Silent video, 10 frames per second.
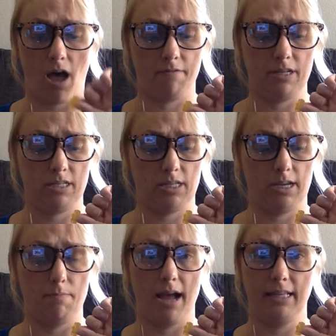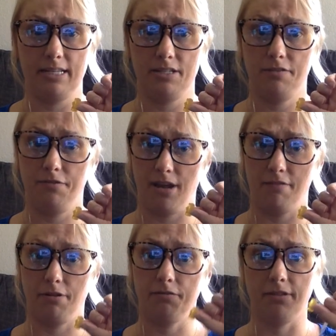obviously my least
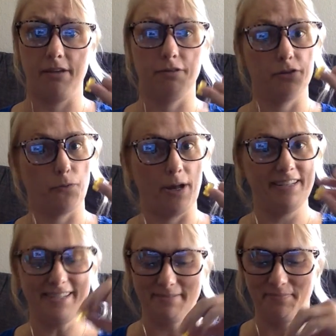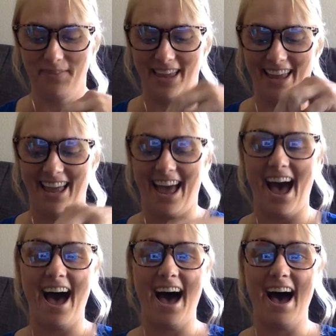favorite flavored ones,
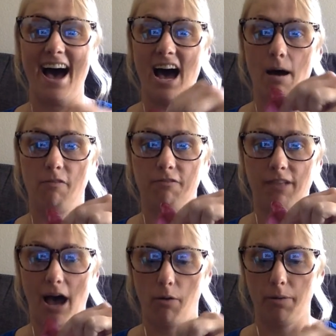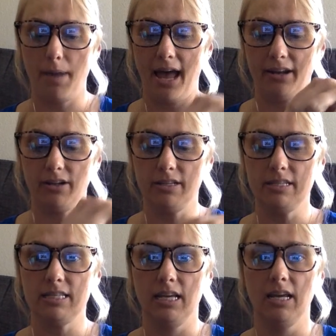uh, flower
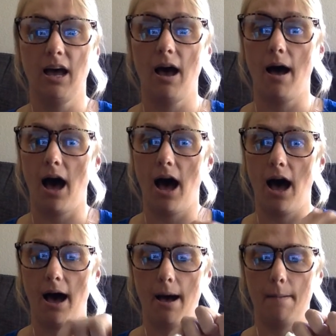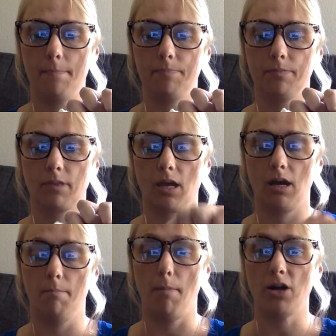petals, um,
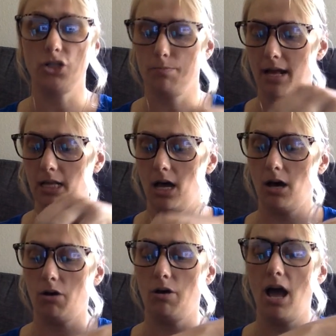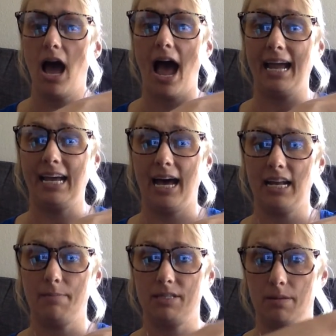marshmallow. I cut
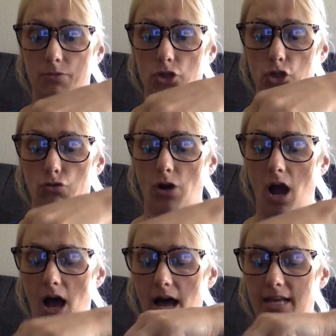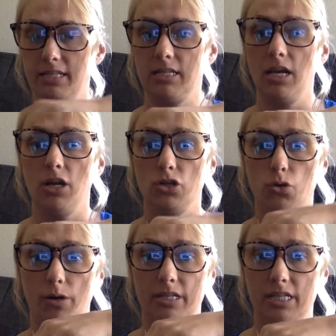up some straws,
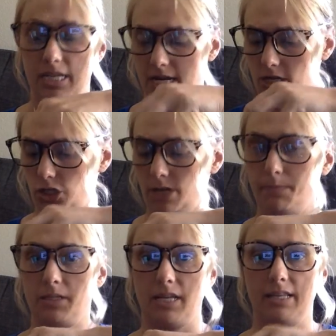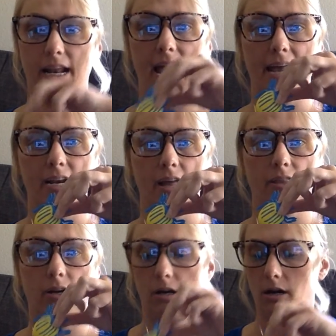tortilla chips, and then I had
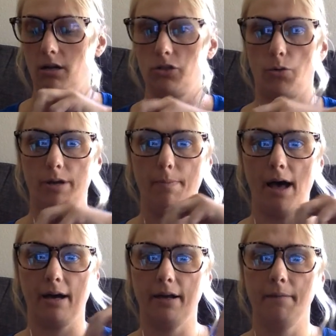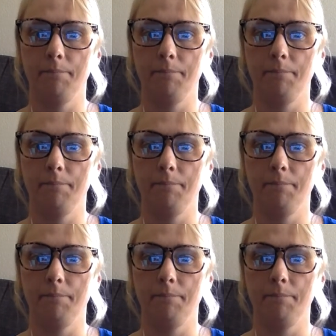another toy bug.